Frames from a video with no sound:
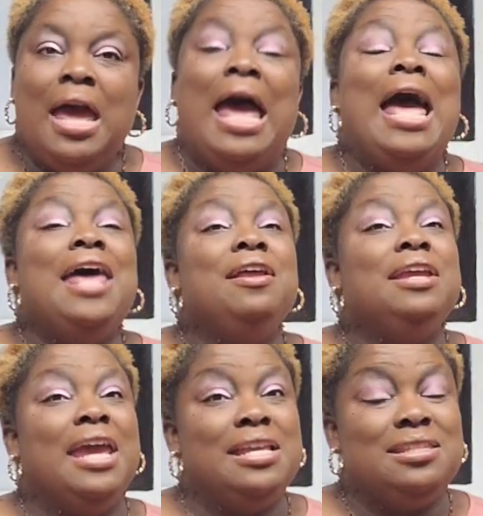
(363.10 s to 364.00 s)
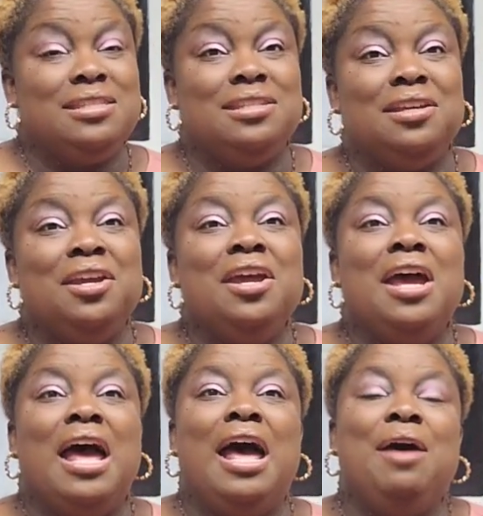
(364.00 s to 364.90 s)
I had a guest,
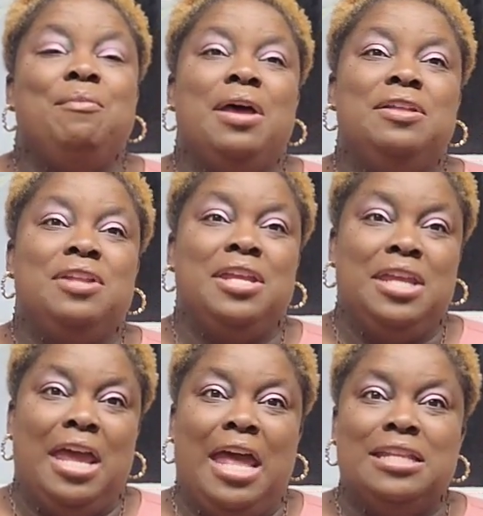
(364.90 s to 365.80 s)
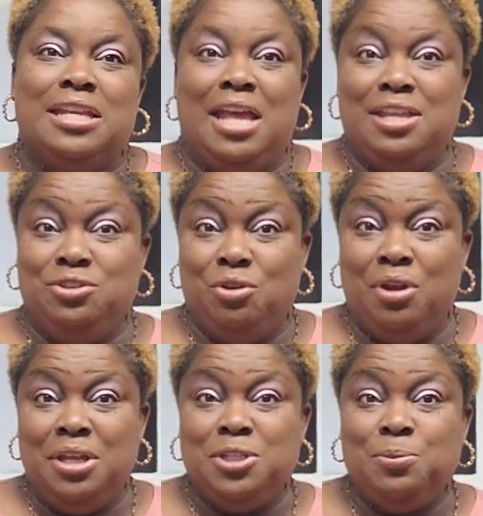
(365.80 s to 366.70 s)
and as you're
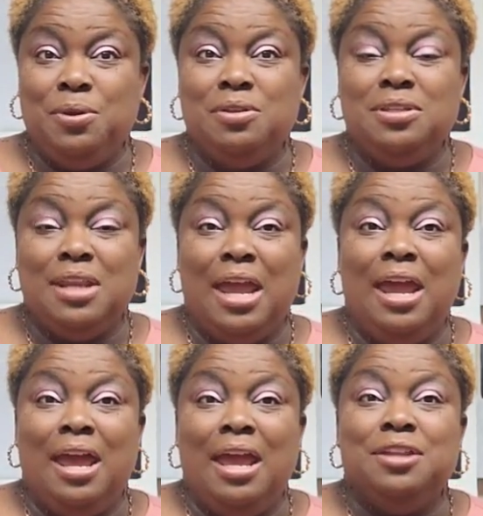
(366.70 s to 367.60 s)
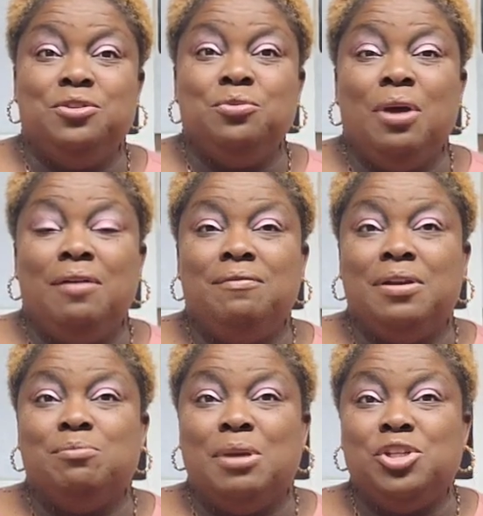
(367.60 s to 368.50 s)
experiencing, I do have
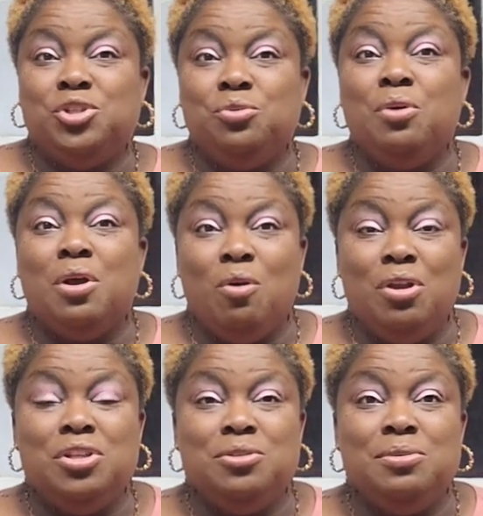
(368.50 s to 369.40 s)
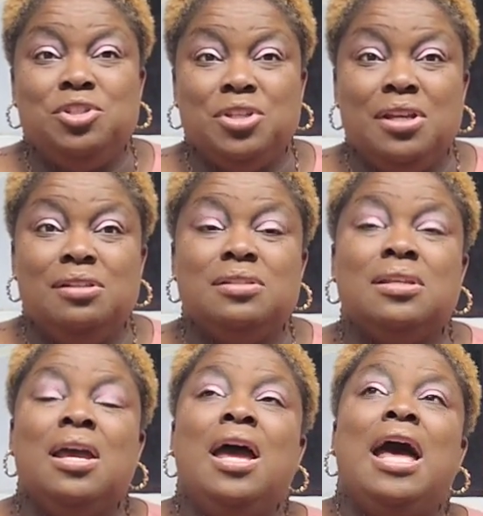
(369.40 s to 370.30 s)
my show according to Michelle's,
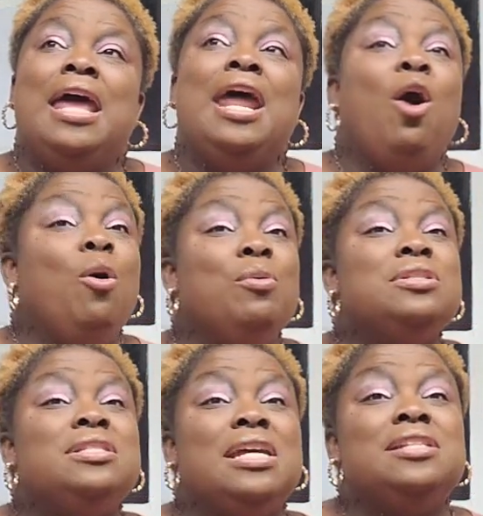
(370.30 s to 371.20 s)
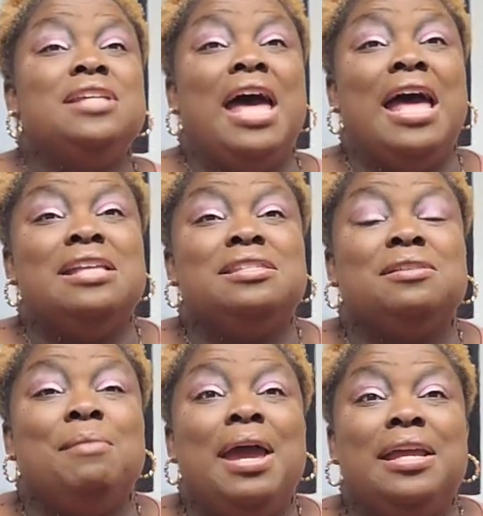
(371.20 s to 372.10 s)
and I always tend to ask
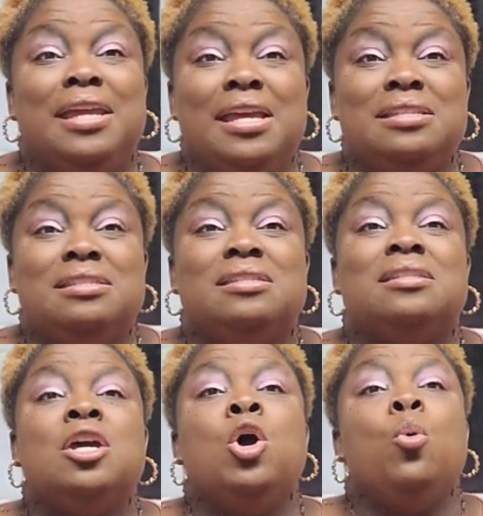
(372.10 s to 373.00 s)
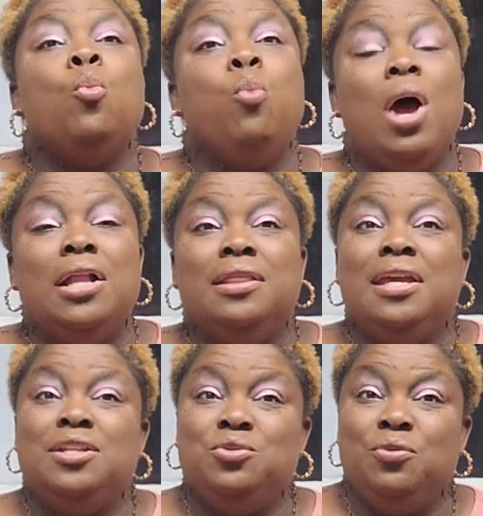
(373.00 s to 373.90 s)
my guests what
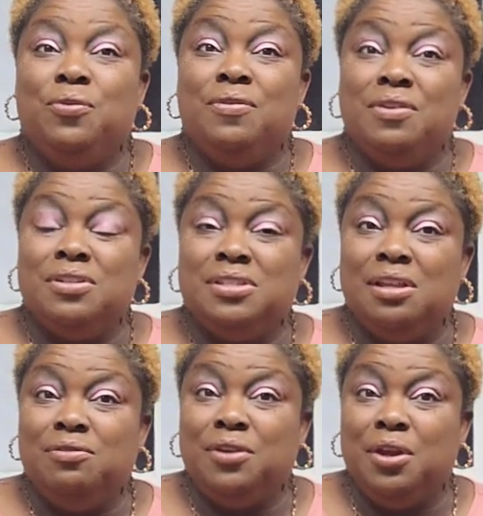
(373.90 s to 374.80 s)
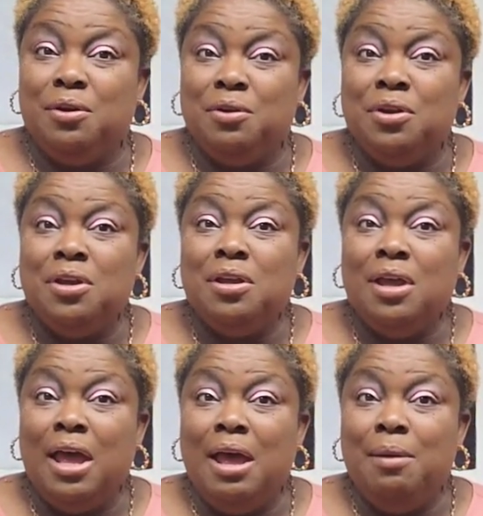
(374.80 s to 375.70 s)
they do for their self-care
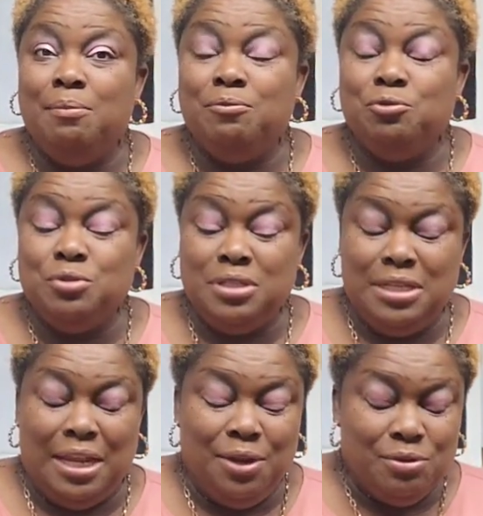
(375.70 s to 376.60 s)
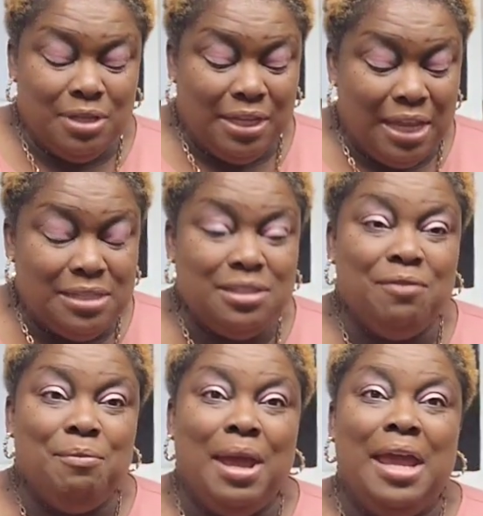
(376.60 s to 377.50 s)
routine. And there was a guest of
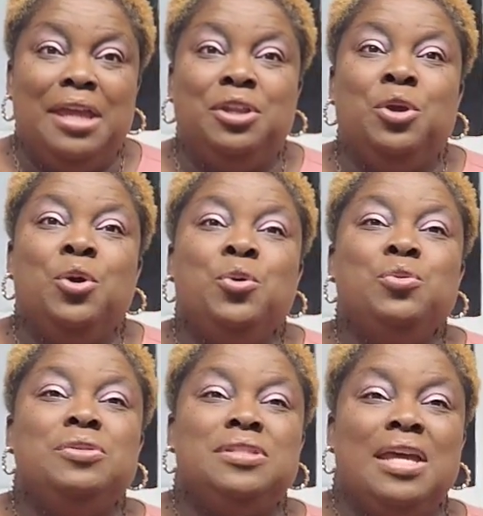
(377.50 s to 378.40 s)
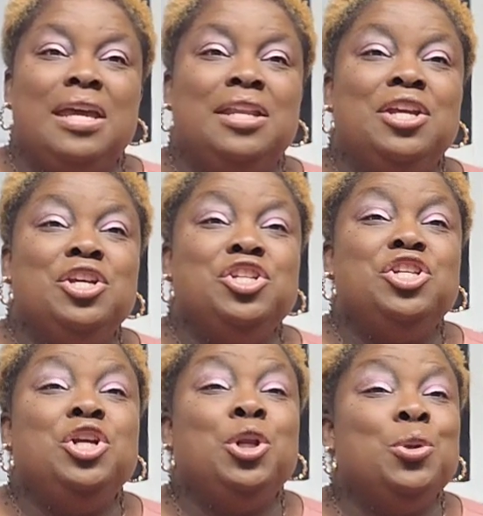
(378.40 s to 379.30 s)
mine who said
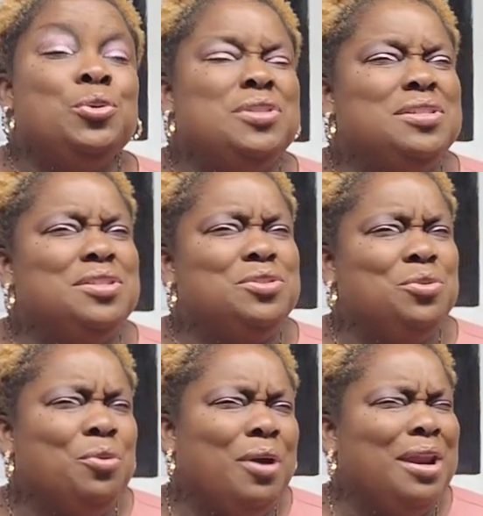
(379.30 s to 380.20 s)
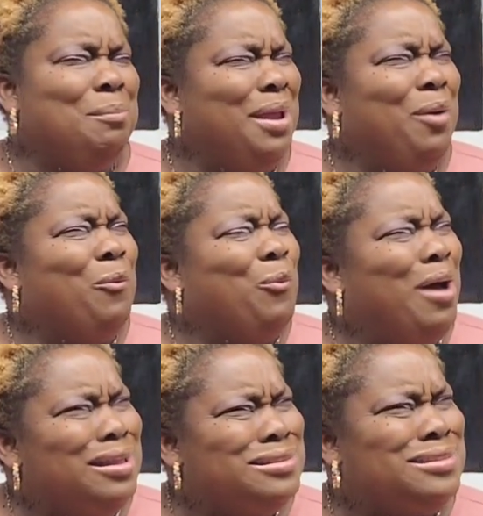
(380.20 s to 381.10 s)
she closes the door. And I'm like,
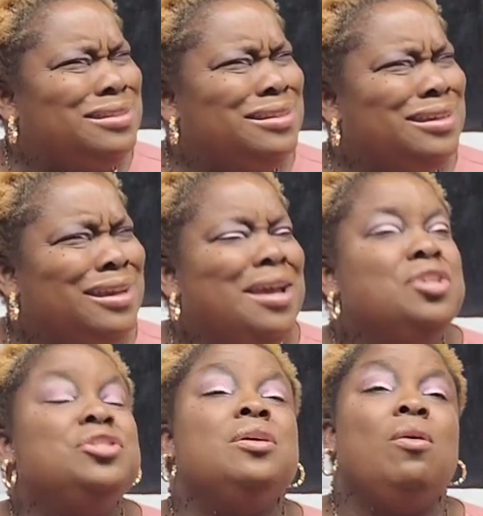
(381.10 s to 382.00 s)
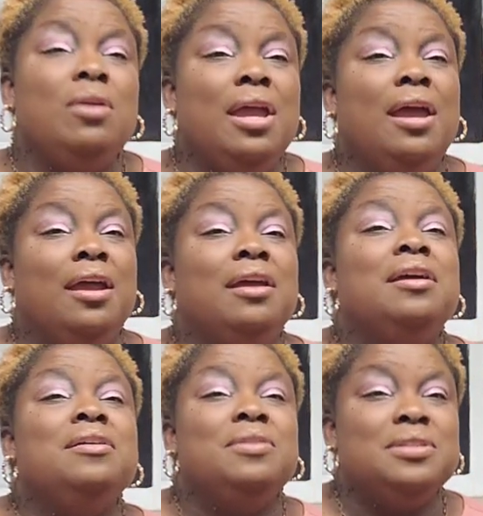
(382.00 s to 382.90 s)
what? She said, oh yeah,
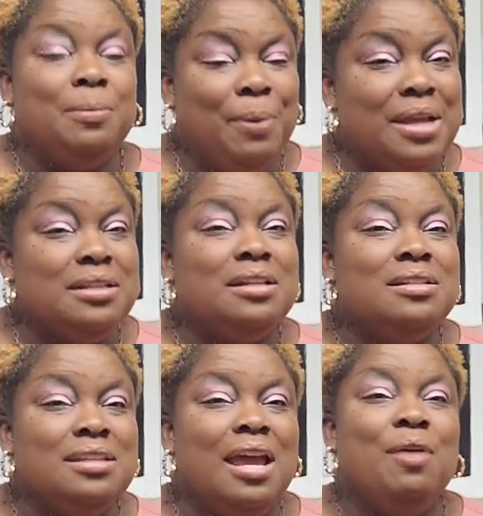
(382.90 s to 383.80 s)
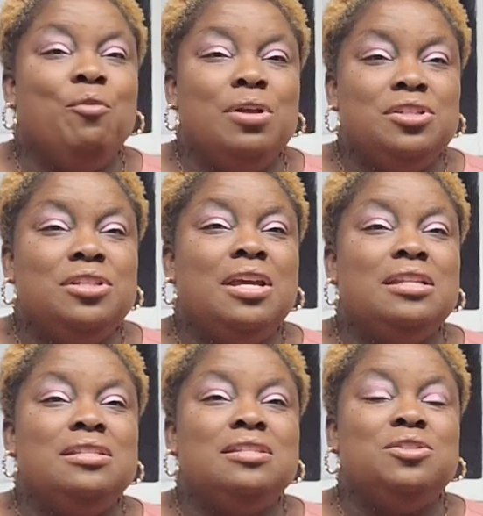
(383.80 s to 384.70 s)
there's a particular time once she
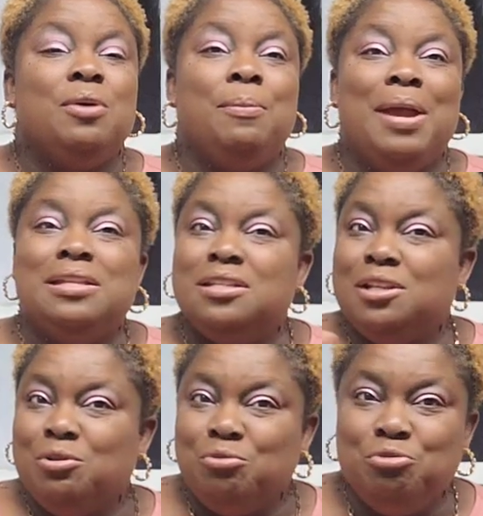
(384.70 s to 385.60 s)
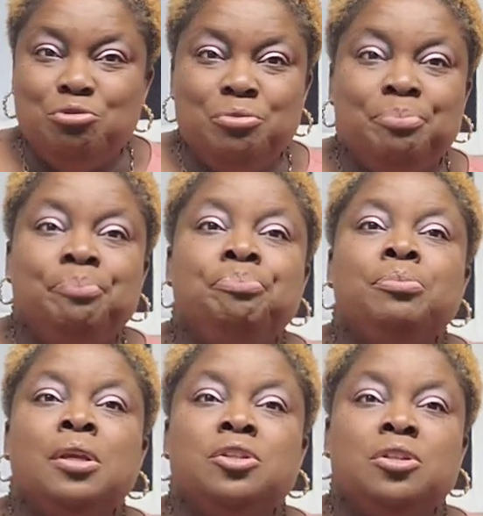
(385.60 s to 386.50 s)
gets into a particular room,
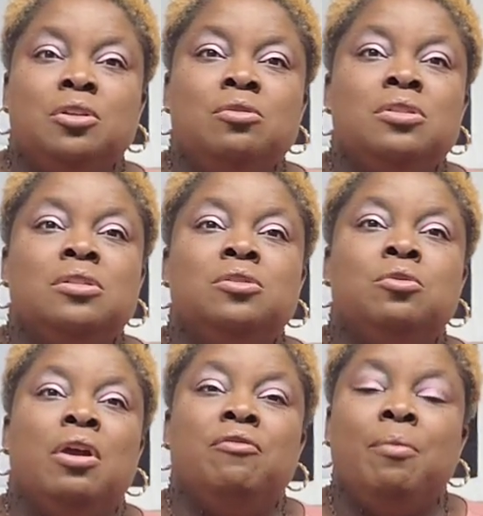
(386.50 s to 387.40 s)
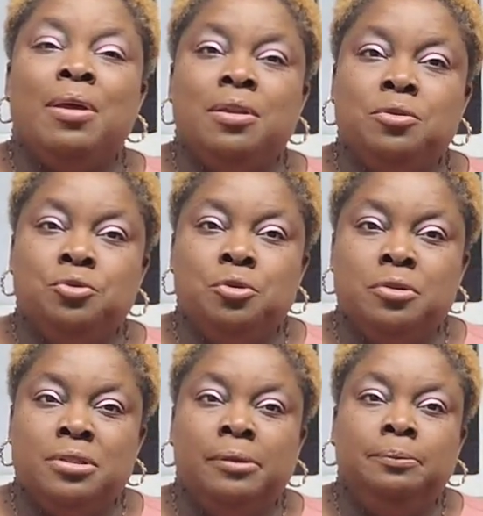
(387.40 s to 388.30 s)
she closes the door. Everybody knows